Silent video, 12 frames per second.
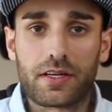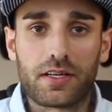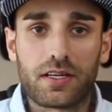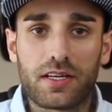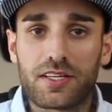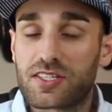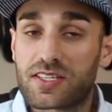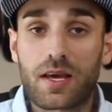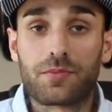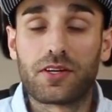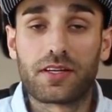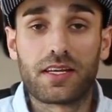I just
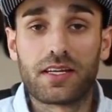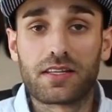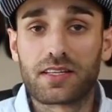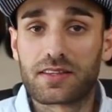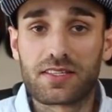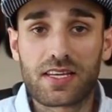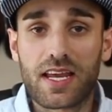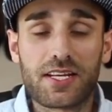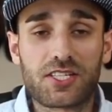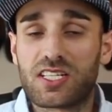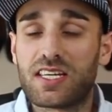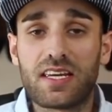kept on getting like this
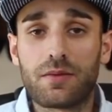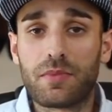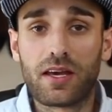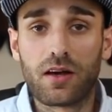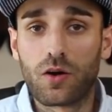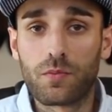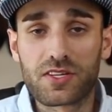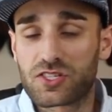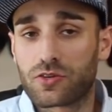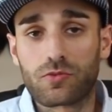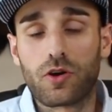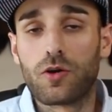HTML
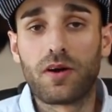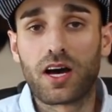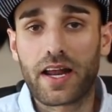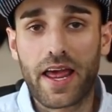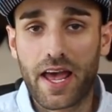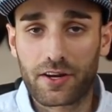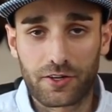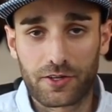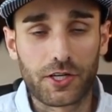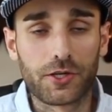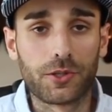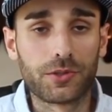Mr. Robot hacker
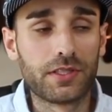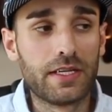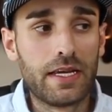code,